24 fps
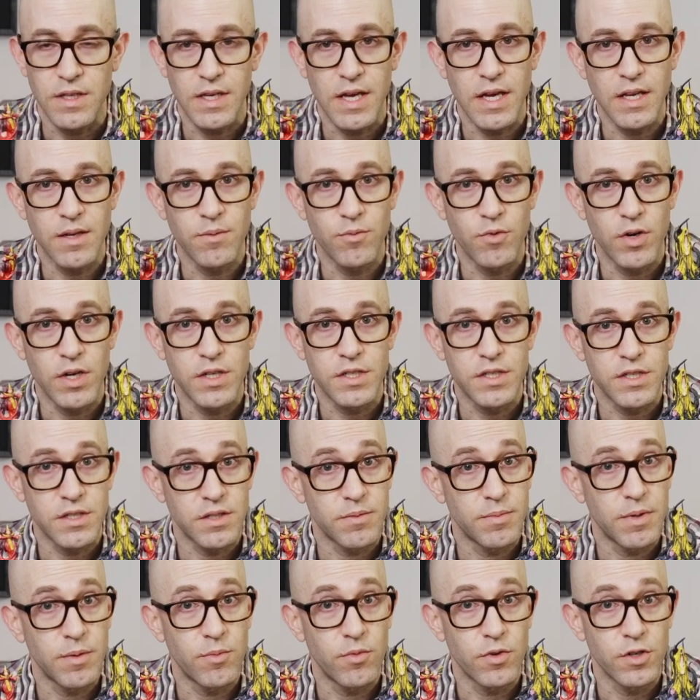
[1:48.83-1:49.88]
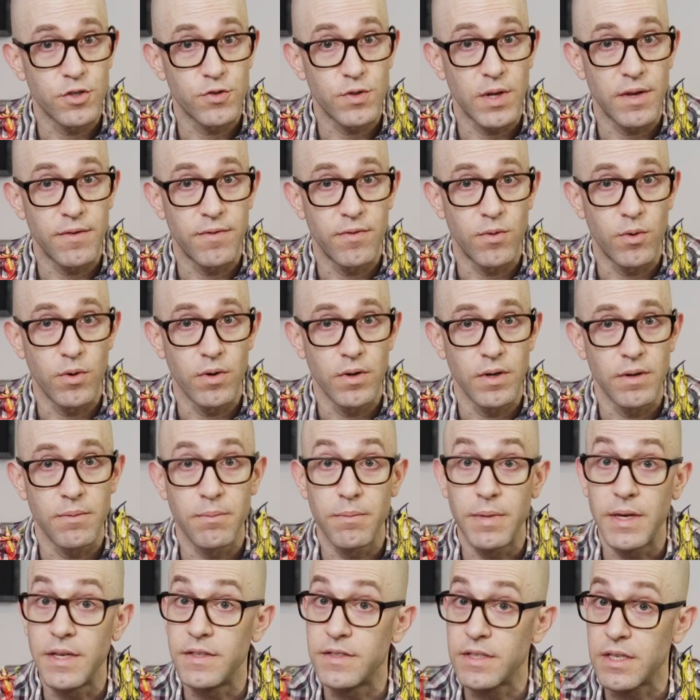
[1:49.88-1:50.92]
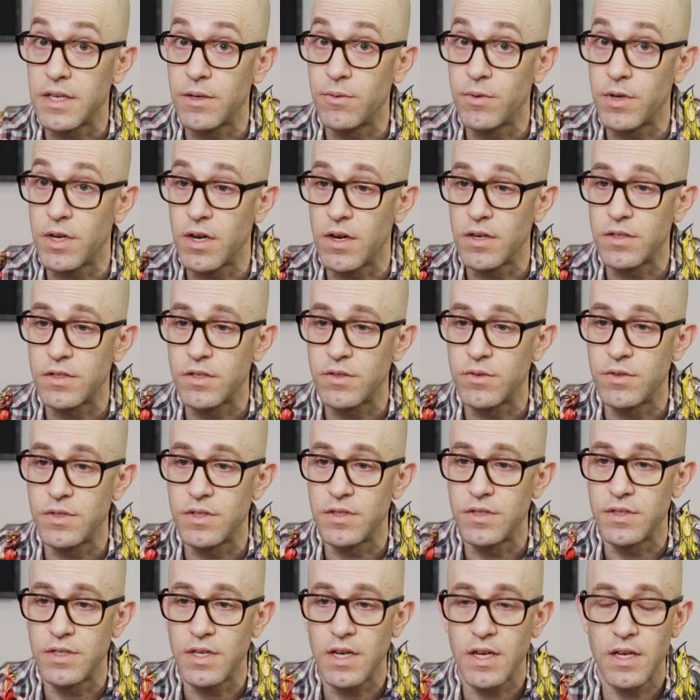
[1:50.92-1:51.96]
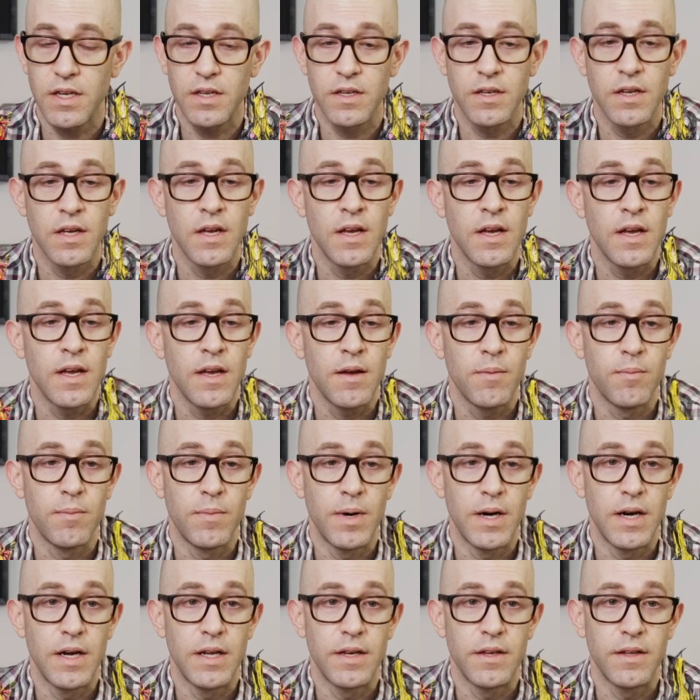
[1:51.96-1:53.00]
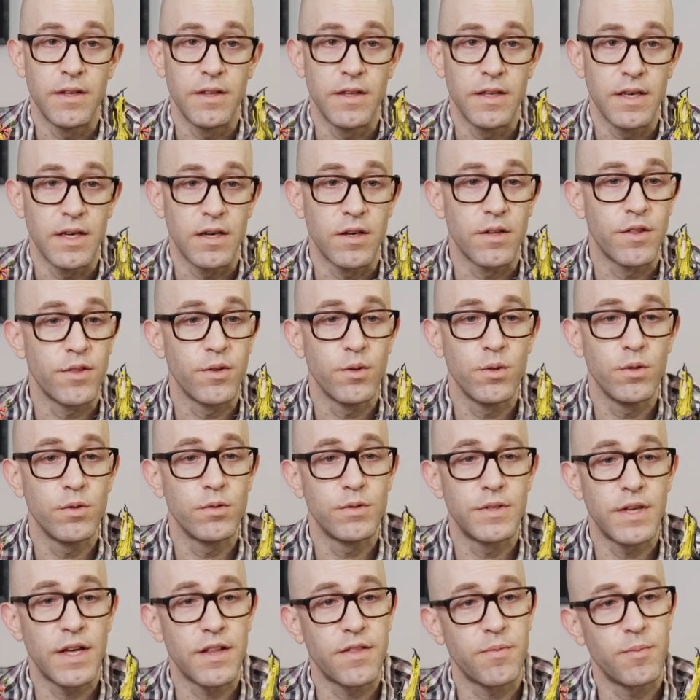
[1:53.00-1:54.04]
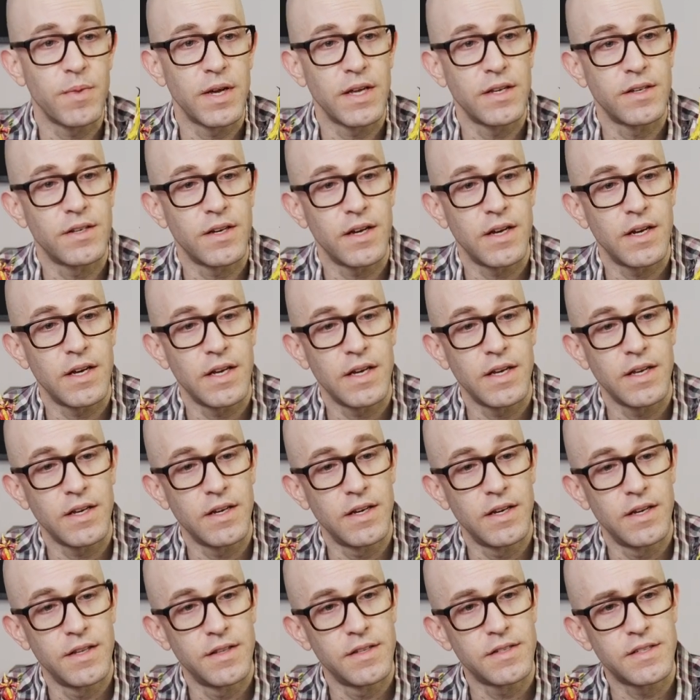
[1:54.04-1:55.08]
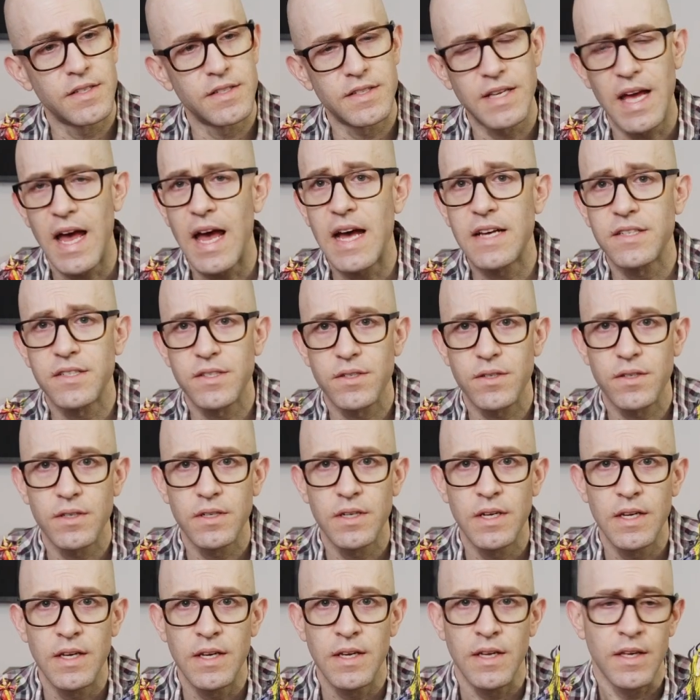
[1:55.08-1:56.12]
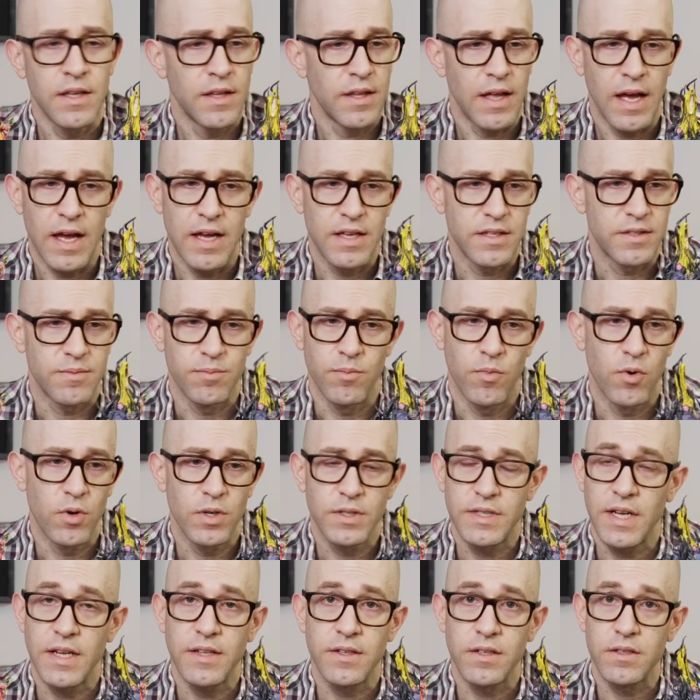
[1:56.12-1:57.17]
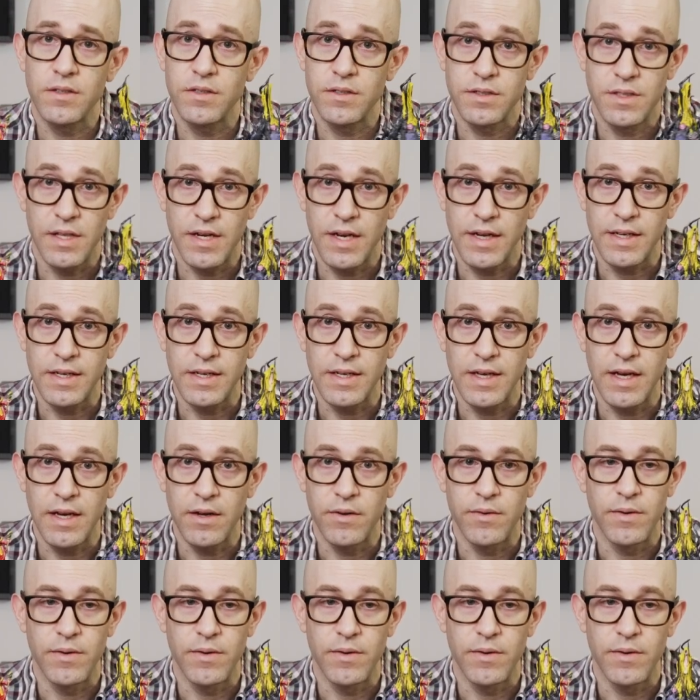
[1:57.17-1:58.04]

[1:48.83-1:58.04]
Kingdom Rush is a bit more straightforward and basic in regards to its design, but the Cthulhu Death May Die, this is Haster, has more tentacles than I could count.